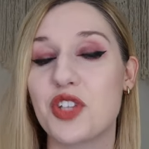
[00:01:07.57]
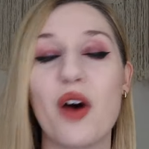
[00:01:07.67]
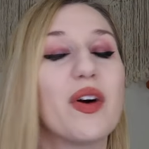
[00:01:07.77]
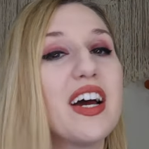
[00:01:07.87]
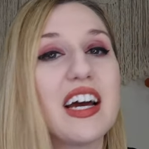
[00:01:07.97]

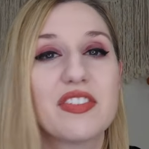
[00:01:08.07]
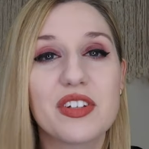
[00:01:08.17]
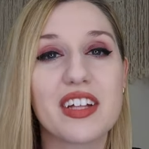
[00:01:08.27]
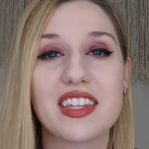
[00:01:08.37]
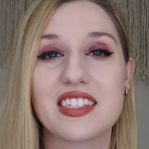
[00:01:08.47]
So if
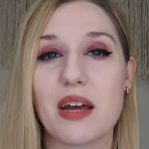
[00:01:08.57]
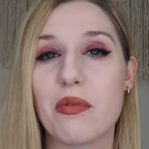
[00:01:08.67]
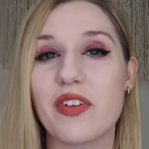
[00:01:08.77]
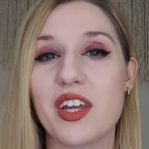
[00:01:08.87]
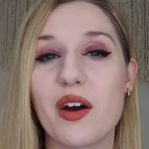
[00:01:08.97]
you like this
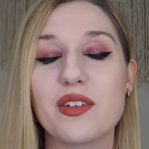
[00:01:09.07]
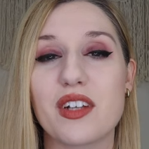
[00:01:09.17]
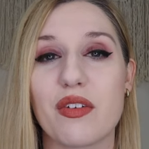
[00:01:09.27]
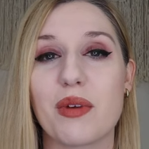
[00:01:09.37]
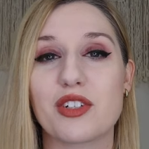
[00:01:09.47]
type of video,
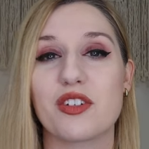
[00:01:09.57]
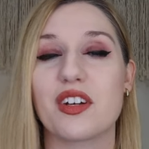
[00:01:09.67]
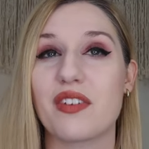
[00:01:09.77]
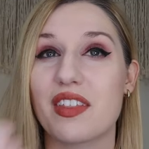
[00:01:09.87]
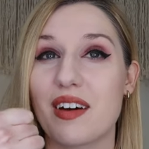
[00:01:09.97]
definitely make sure to
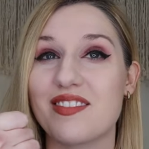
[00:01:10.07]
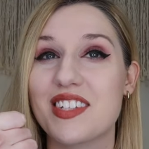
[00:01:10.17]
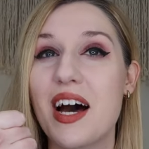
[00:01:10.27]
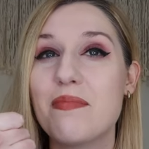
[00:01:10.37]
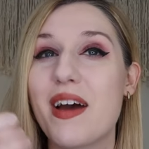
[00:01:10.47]
give it a
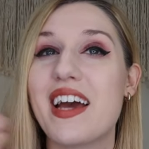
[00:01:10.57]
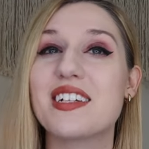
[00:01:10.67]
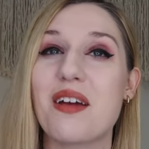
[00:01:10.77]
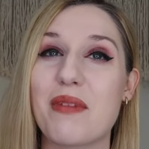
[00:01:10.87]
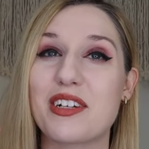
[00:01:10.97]
thumbs up
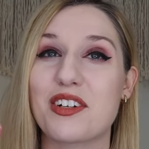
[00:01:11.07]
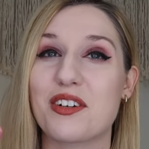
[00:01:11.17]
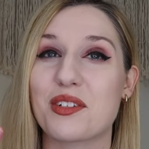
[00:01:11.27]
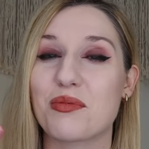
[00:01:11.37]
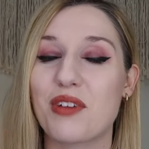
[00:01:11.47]
and make sure
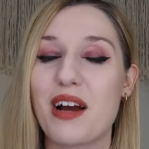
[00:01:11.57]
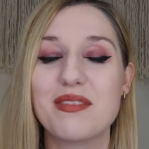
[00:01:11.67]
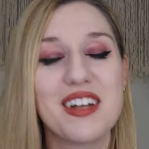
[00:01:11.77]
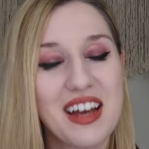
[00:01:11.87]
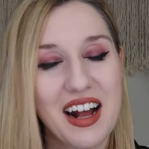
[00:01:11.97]
you're
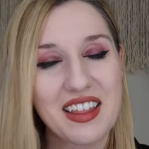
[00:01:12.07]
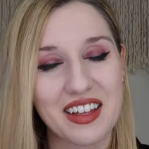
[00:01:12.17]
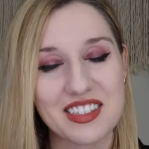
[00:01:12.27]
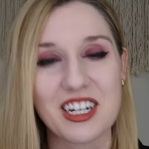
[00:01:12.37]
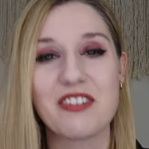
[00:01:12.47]
subscribed, and
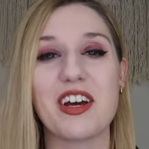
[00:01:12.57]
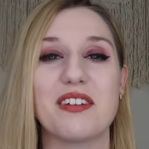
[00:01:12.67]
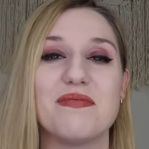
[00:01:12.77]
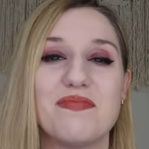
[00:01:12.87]
let's dive in.